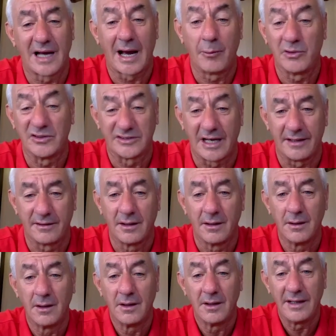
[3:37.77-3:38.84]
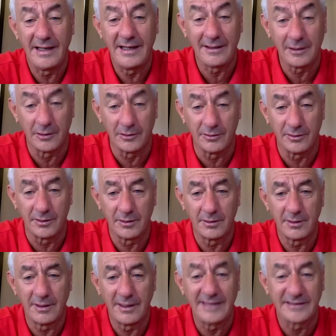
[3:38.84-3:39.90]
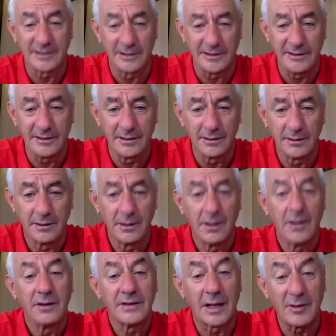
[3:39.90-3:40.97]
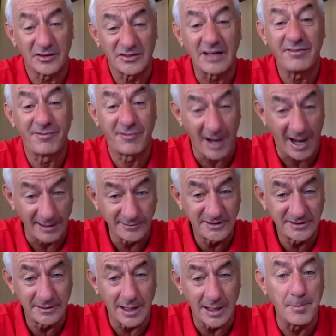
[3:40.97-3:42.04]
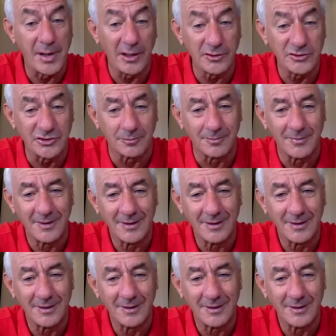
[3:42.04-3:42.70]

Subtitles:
I would have said England, Italy, then I say France and Belgium.